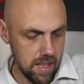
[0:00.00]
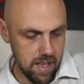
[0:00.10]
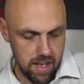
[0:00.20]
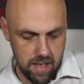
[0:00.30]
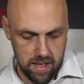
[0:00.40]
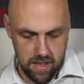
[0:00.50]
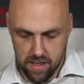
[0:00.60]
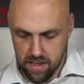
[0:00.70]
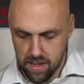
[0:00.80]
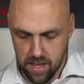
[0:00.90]

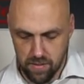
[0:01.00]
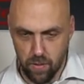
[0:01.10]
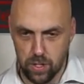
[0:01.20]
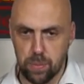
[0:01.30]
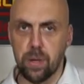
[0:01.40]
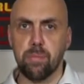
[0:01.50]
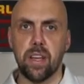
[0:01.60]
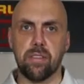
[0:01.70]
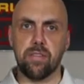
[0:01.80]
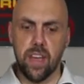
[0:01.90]
I've always been a
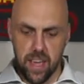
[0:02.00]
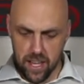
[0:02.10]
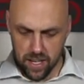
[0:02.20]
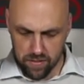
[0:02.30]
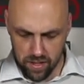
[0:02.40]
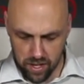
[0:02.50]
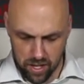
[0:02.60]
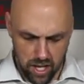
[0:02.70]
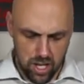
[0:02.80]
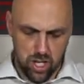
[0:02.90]
big fan of the
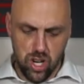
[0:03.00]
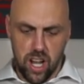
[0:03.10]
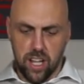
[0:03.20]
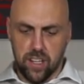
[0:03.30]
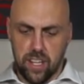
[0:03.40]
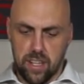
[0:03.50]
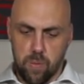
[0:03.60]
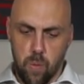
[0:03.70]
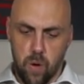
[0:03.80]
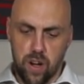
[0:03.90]
chocolate and the
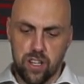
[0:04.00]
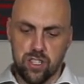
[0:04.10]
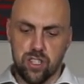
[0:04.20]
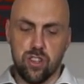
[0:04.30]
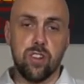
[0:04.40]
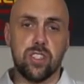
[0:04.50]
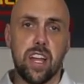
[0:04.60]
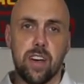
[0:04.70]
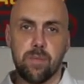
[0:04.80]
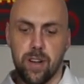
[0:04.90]
more dessert
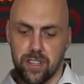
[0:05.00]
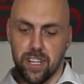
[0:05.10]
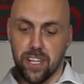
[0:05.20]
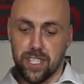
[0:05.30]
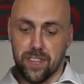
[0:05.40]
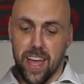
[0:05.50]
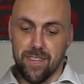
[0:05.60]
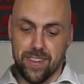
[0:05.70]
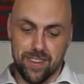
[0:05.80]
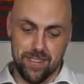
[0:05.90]
style martinis if you
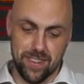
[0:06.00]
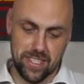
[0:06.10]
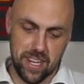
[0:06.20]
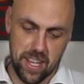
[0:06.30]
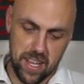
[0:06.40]
haven't noticed.